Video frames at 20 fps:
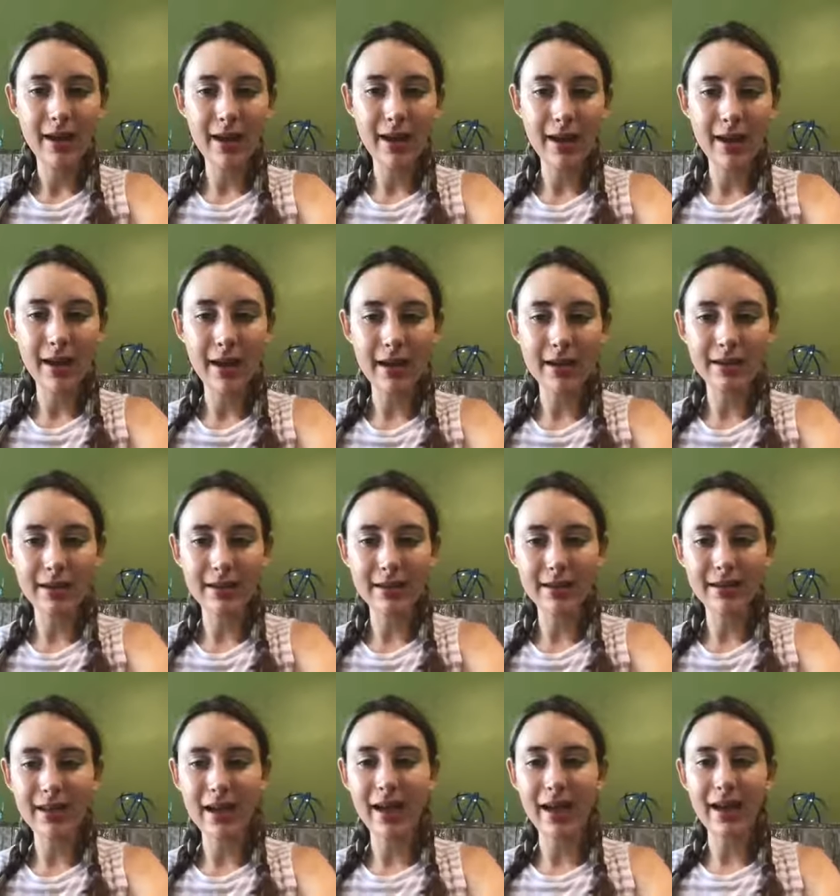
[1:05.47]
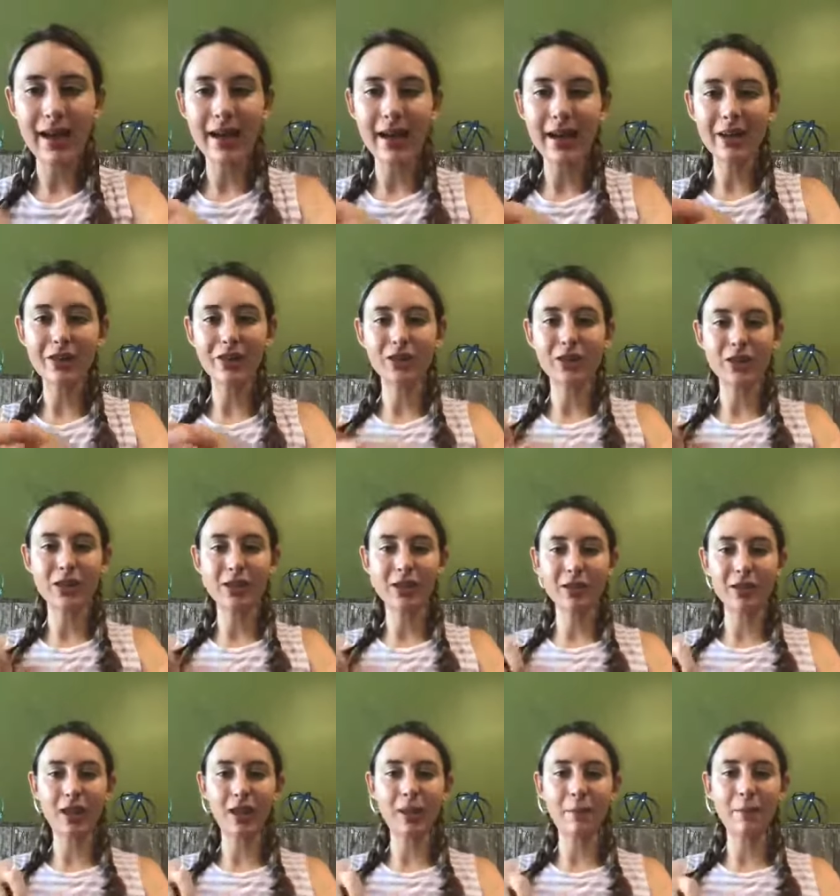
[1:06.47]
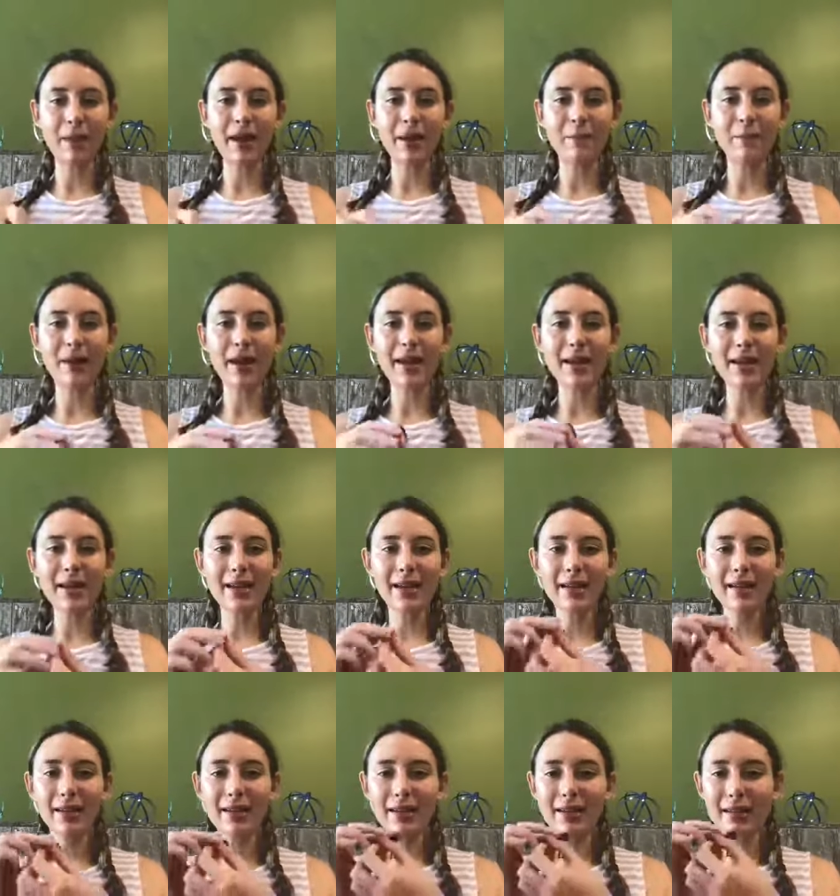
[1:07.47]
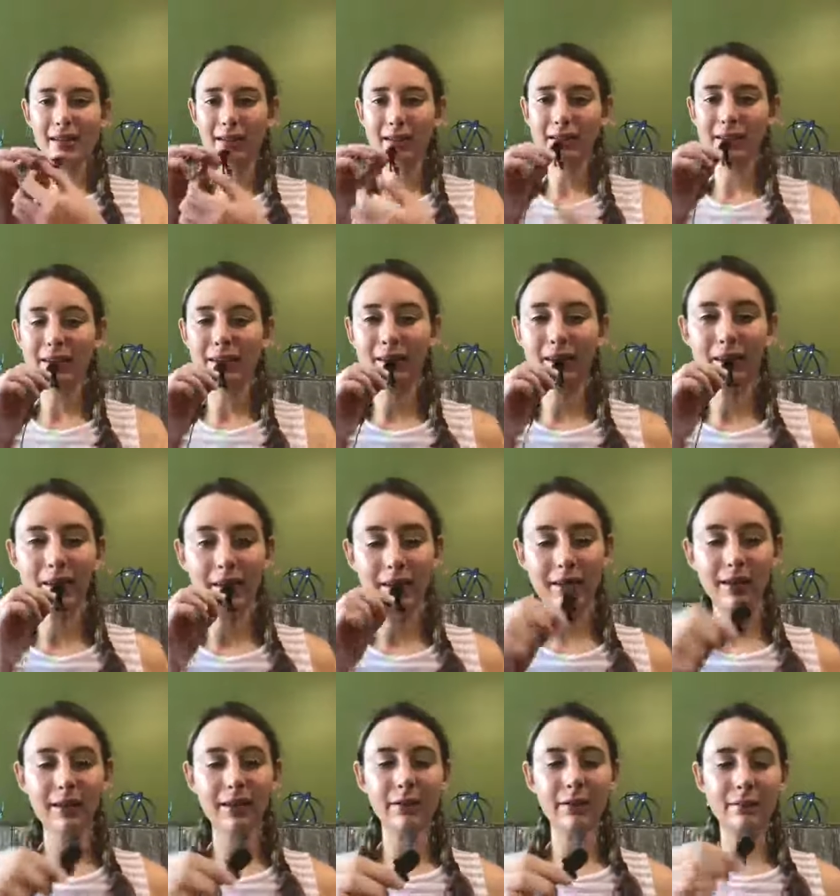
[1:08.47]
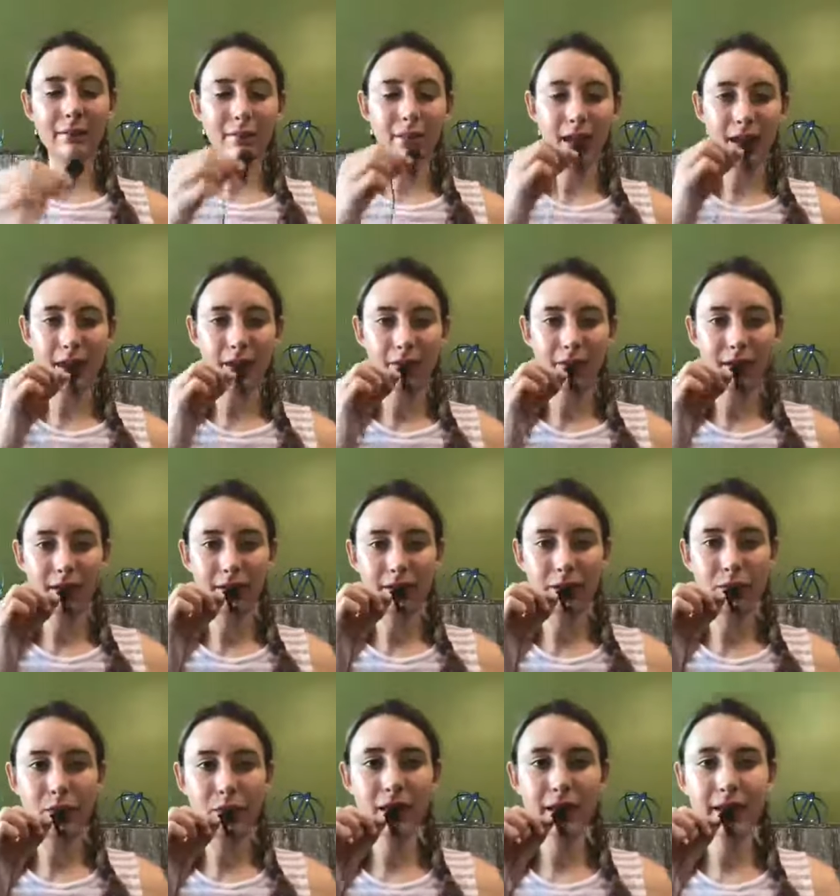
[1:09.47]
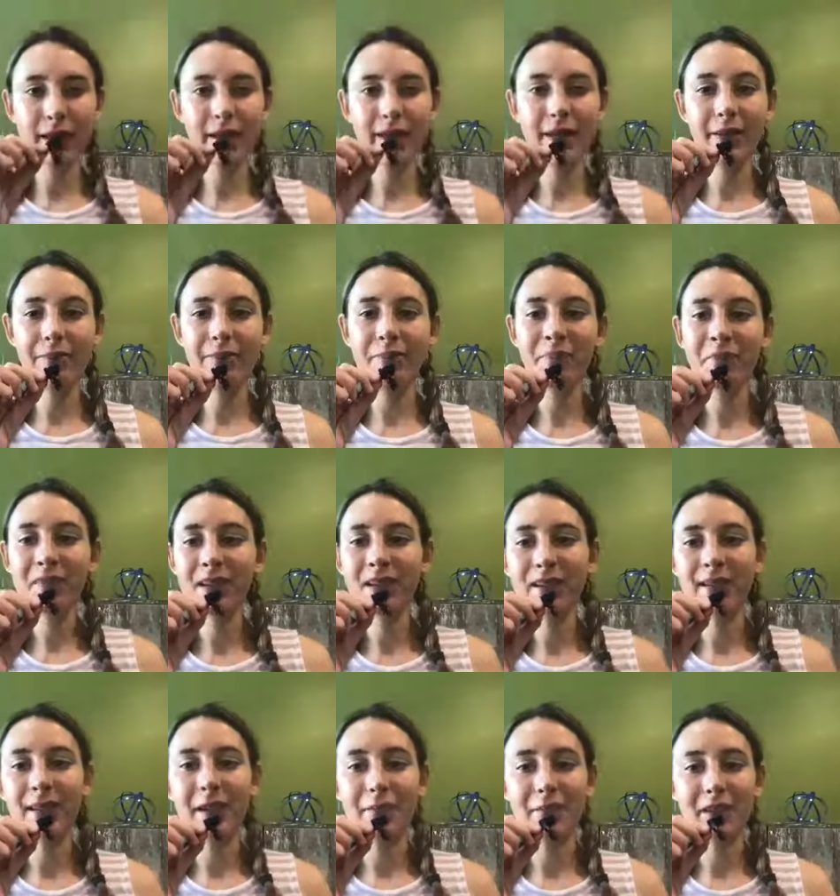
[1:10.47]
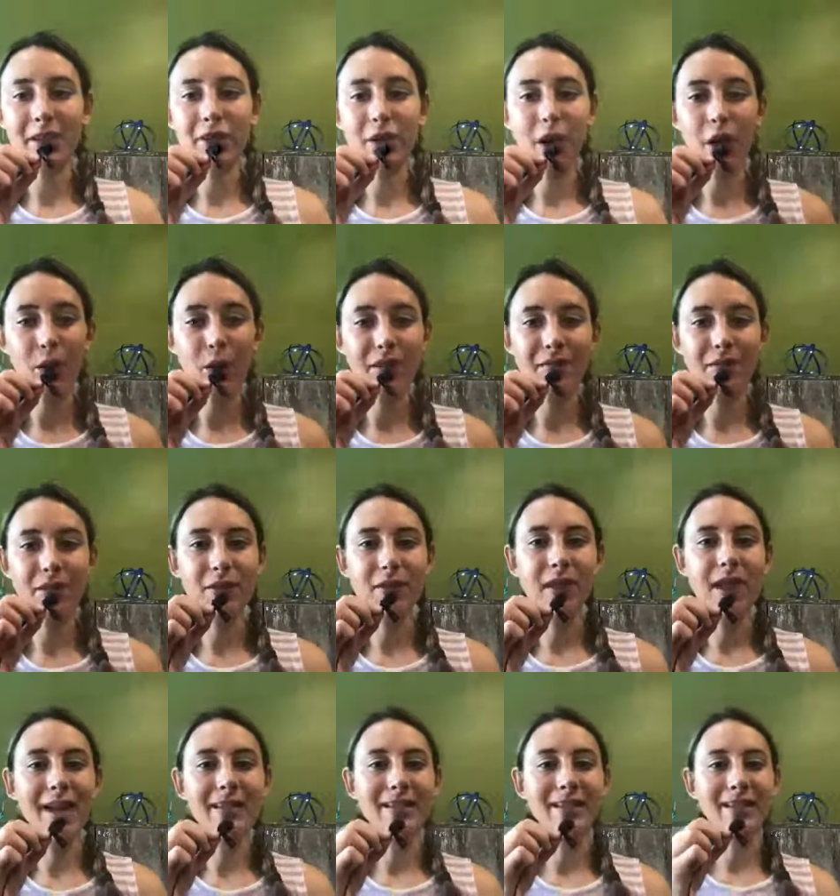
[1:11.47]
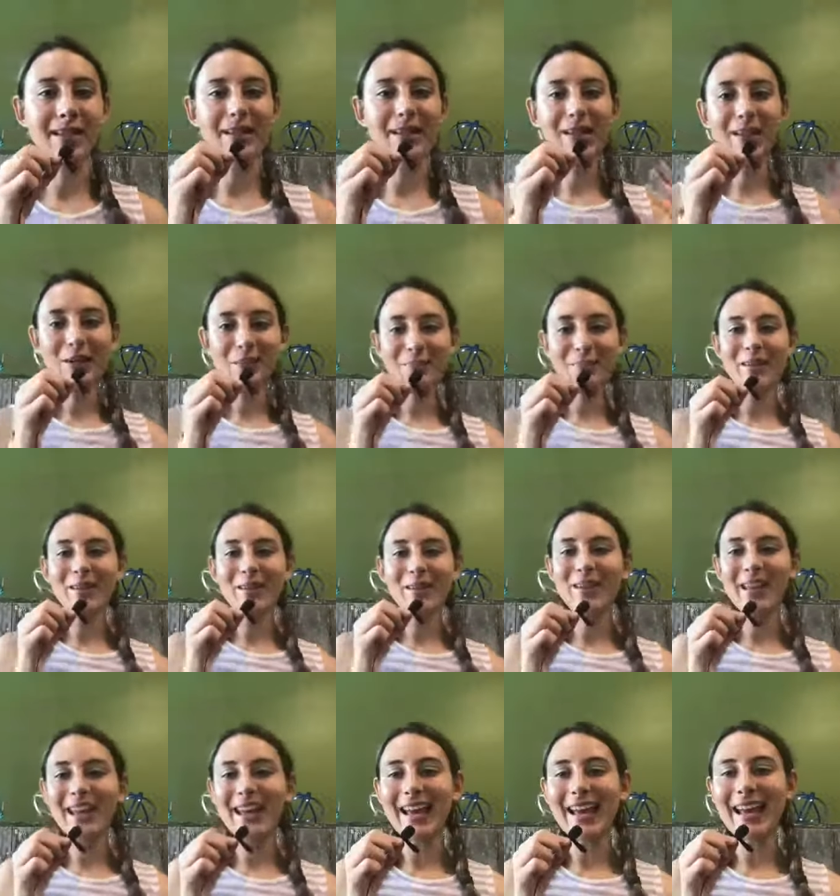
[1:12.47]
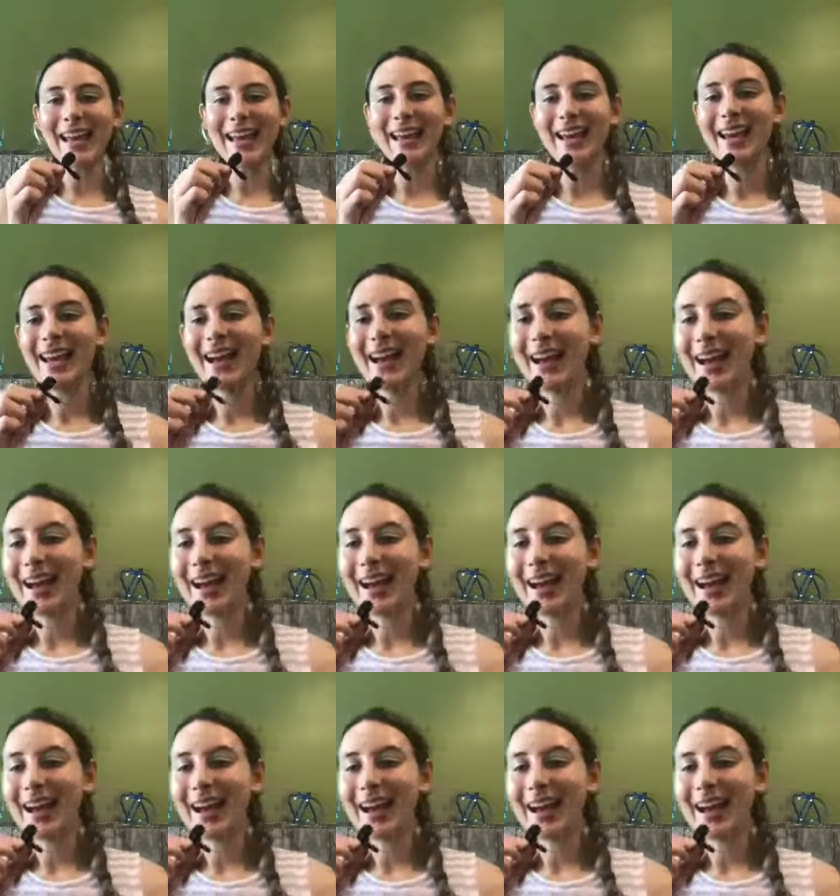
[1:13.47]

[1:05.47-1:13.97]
And yeah, I just got my mic. Let's see um, how this is working. Let me know if you guys can hear me okay.